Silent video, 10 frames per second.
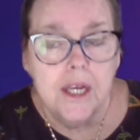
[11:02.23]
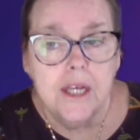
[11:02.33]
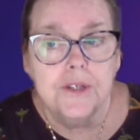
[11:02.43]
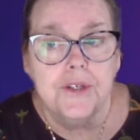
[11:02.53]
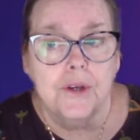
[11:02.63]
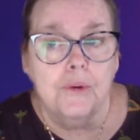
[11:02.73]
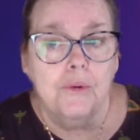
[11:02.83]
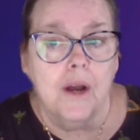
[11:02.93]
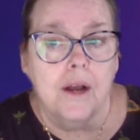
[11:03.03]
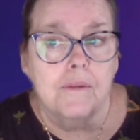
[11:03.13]

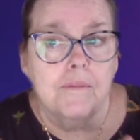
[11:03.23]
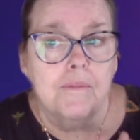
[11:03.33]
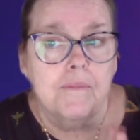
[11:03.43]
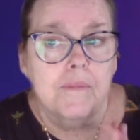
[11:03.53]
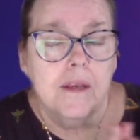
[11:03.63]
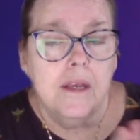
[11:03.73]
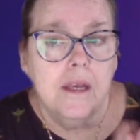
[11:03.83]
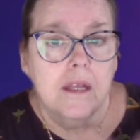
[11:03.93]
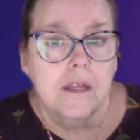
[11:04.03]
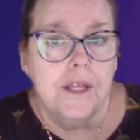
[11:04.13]
So
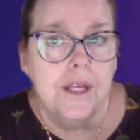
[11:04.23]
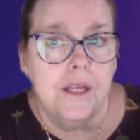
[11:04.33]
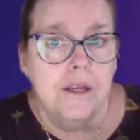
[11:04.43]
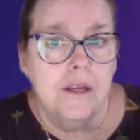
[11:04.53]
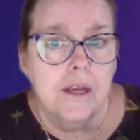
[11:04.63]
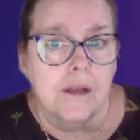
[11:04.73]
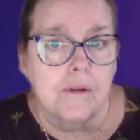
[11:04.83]
the